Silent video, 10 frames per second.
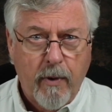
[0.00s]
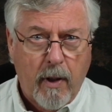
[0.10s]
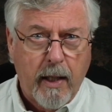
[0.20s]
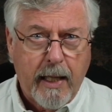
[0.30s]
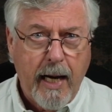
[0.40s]

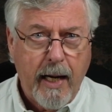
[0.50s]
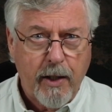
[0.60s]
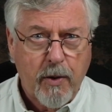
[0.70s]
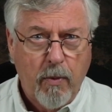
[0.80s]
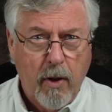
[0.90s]
got a
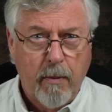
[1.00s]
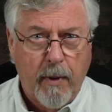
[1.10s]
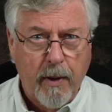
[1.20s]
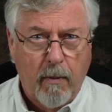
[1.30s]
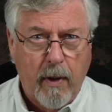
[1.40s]
caddis worm
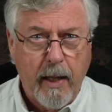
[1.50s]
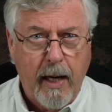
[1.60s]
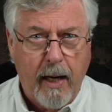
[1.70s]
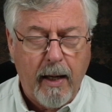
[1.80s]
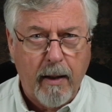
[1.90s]
on the one
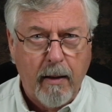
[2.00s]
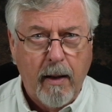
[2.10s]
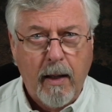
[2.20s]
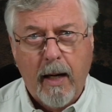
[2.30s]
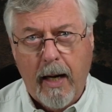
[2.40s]
hand,
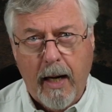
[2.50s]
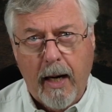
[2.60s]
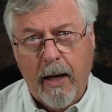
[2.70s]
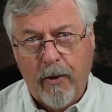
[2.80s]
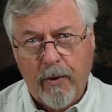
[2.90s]

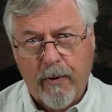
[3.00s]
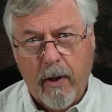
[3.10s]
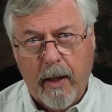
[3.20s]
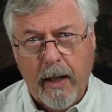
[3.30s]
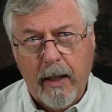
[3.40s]
and you've
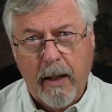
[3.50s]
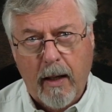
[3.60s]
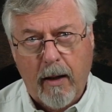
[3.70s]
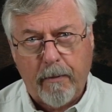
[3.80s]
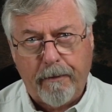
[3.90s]
got
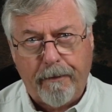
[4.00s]
a